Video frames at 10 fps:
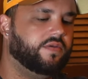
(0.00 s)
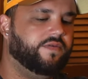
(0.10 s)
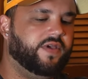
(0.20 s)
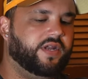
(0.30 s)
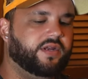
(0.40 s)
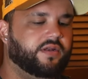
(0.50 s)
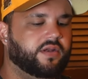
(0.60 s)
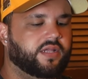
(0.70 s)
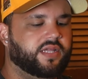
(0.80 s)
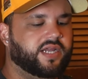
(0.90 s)
fitted.
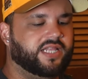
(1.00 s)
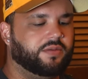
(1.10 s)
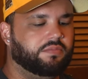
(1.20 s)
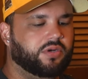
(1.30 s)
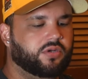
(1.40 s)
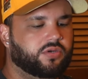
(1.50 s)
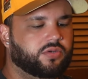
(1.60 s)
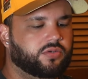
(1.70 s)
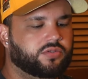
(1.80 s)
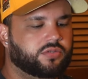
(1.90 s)
And then they got the
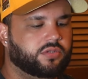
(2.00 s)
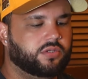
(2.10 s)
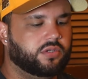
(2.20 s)
blues.